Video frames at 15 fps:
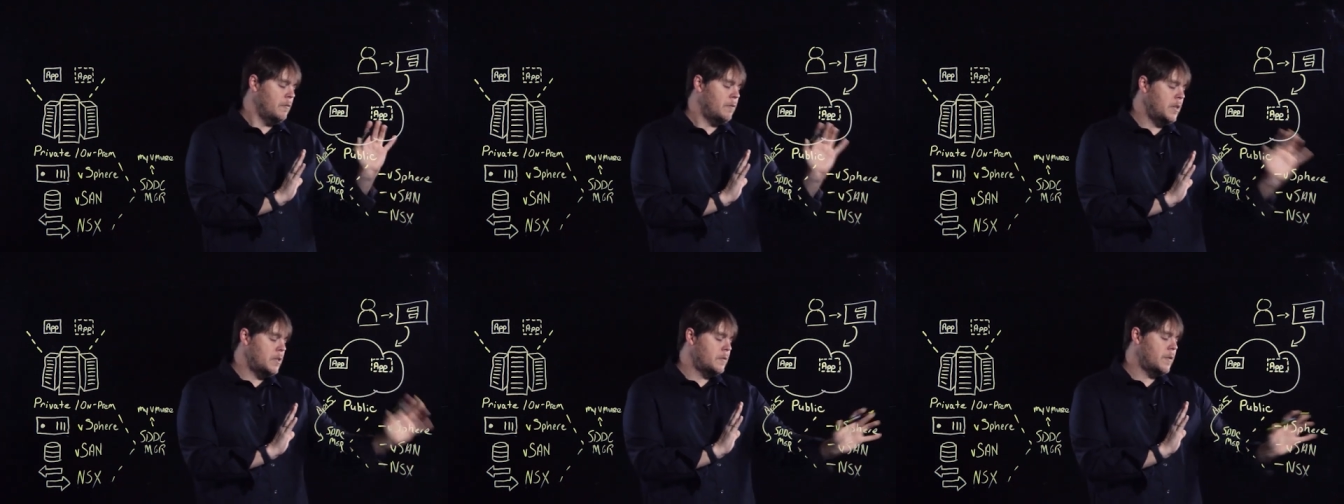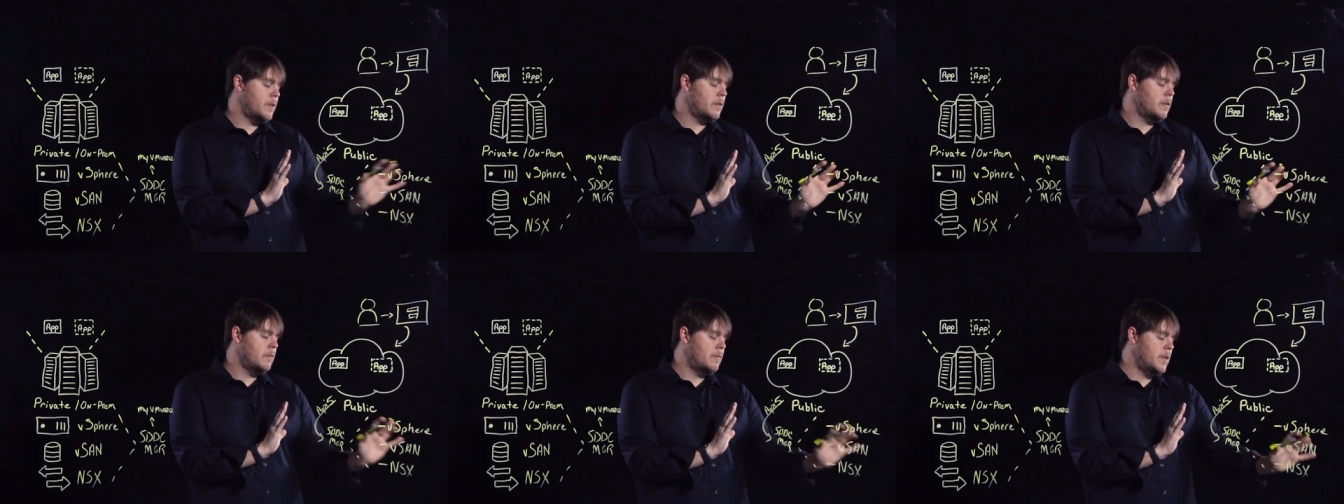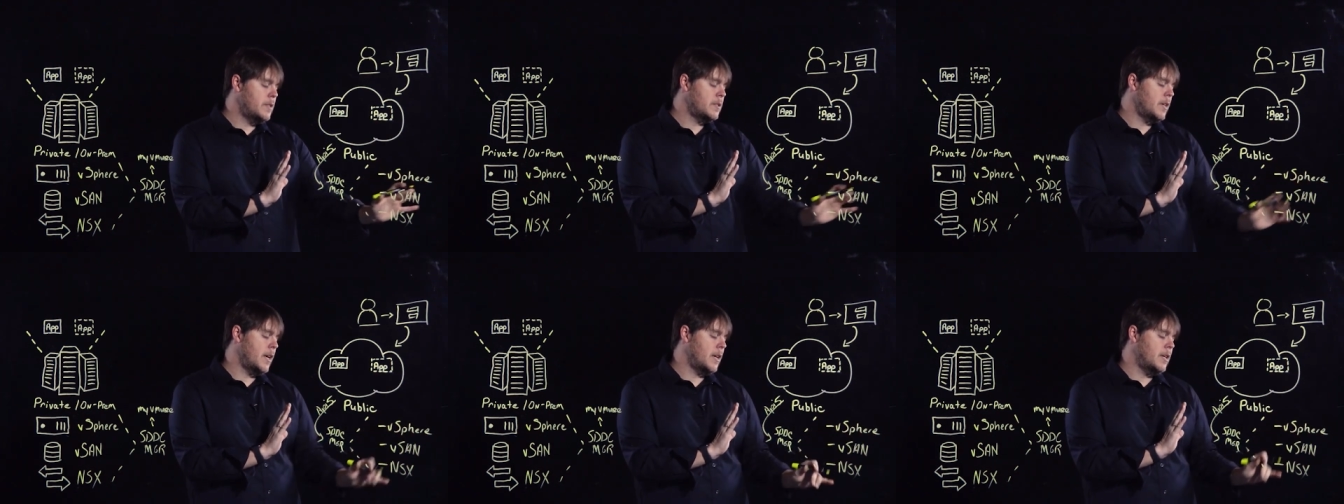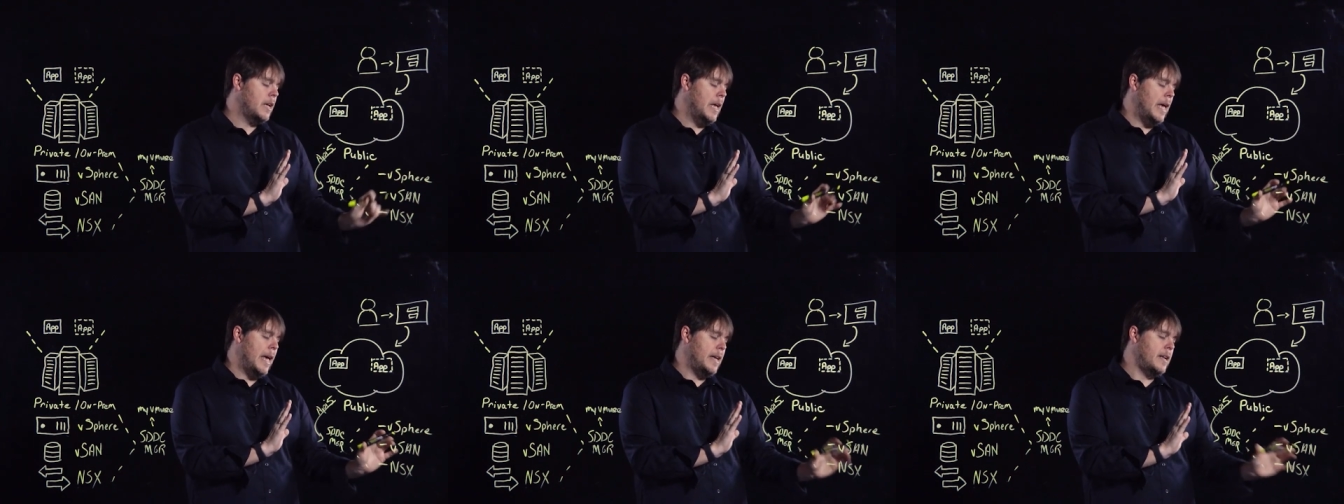vSphere,
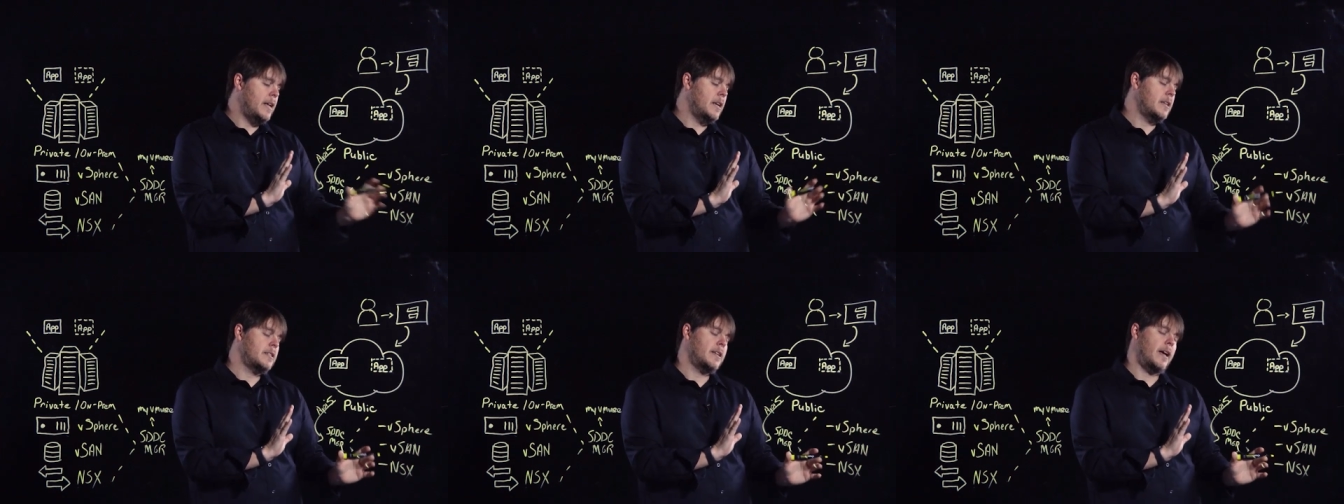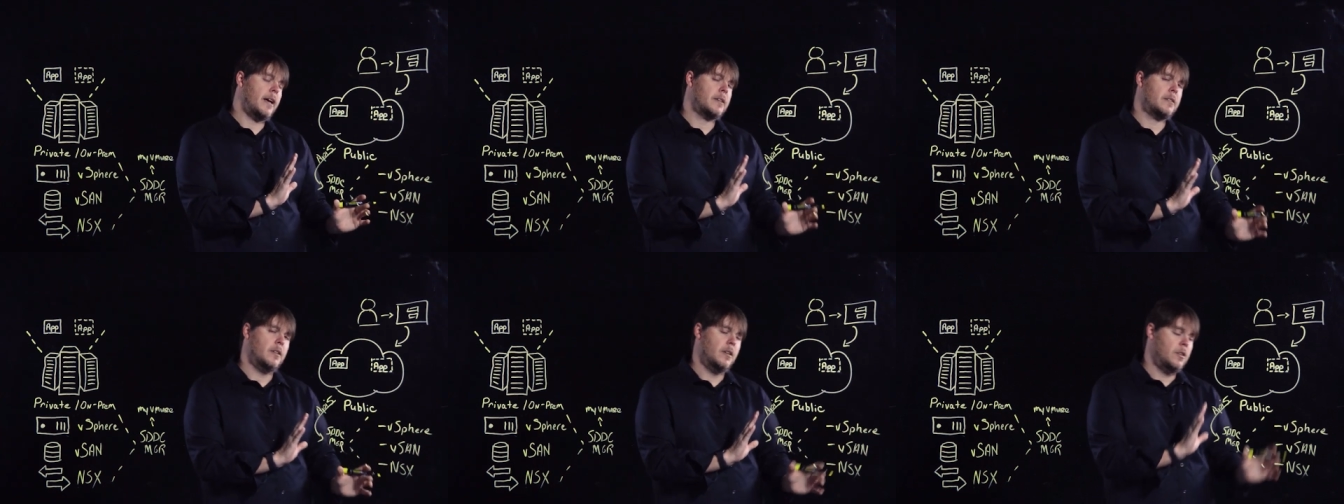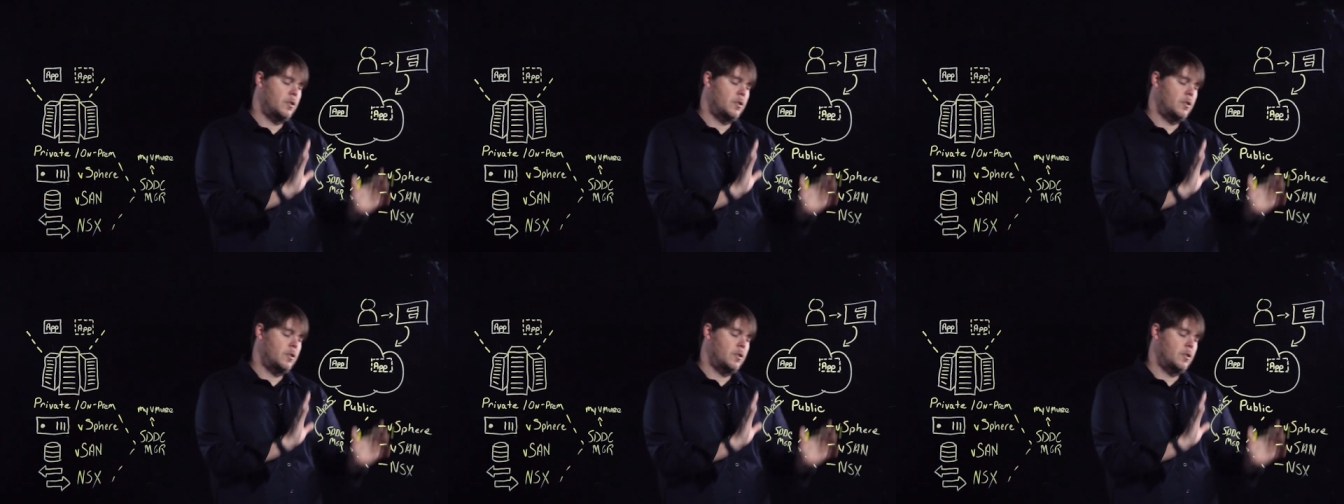vSAN, and NSX,